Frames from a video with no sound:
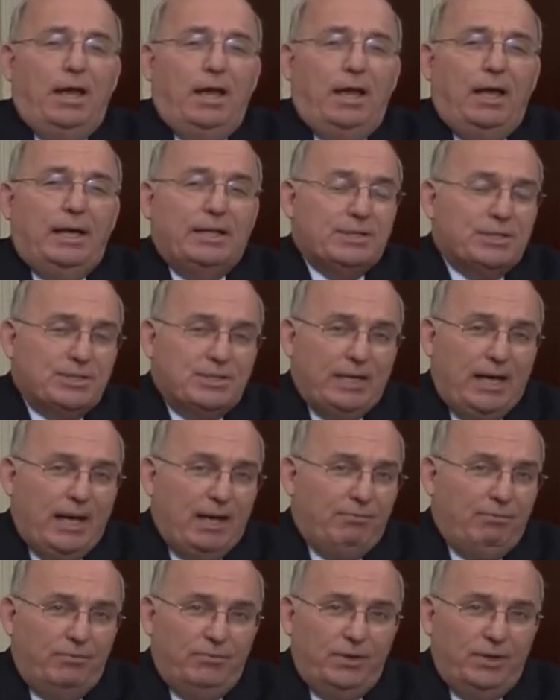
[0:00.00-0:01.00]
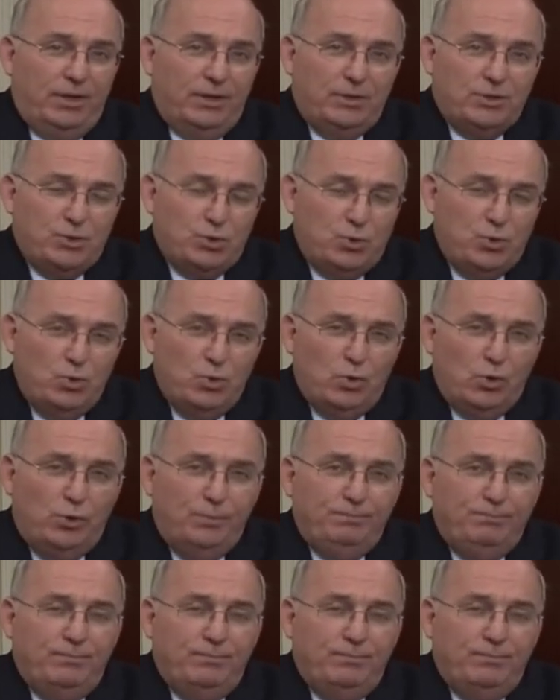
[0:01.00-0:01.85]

and staff of the school,